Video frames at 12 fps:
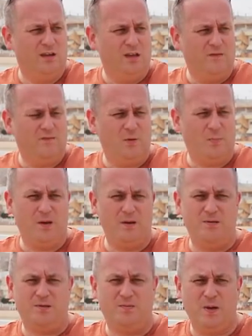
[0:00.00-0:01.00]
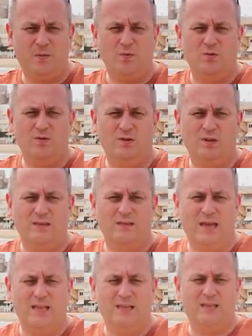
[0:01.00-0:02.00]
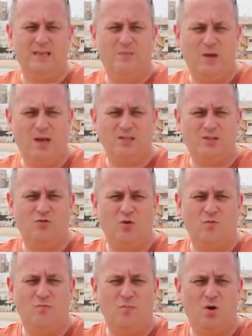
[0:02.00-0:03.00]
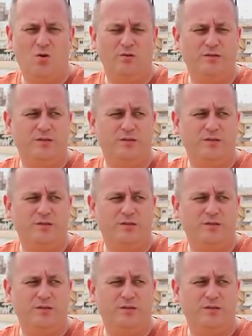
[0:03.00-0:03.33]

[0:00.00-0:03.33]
In the Philippines, people tend to keep that strong bond.